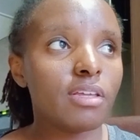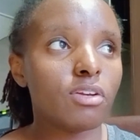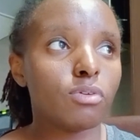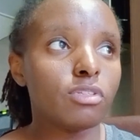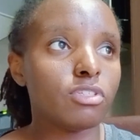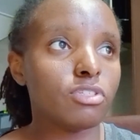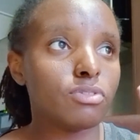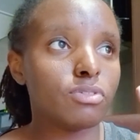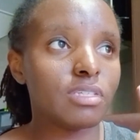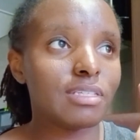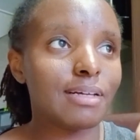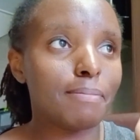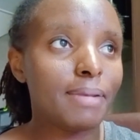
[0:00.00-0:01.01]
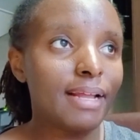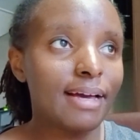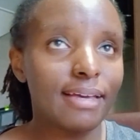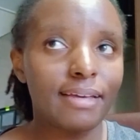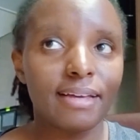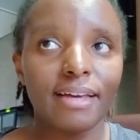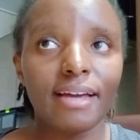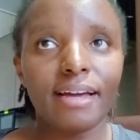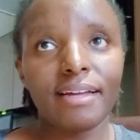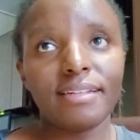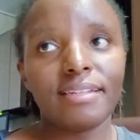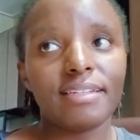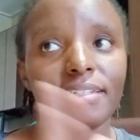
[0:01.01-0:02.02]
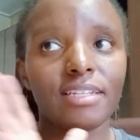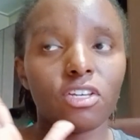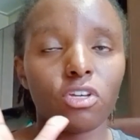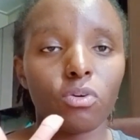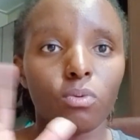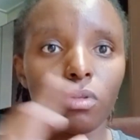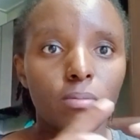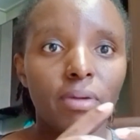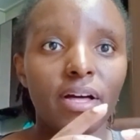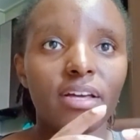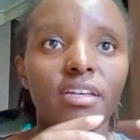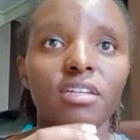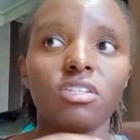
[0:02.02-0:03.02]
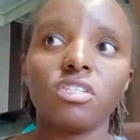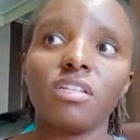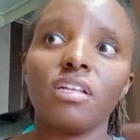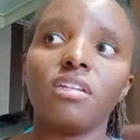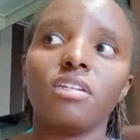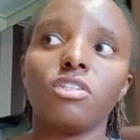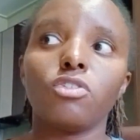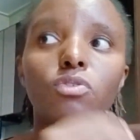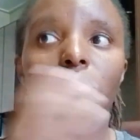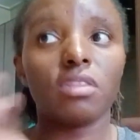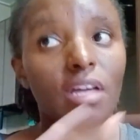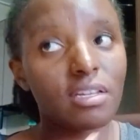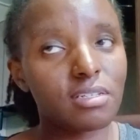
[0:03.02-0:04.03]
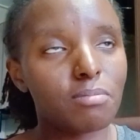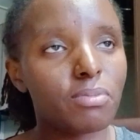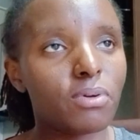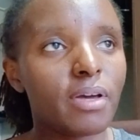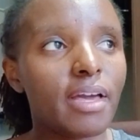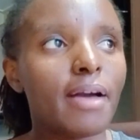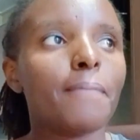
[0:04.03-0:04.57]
Then all you do is apply, and they take your whole package, send it to that employer.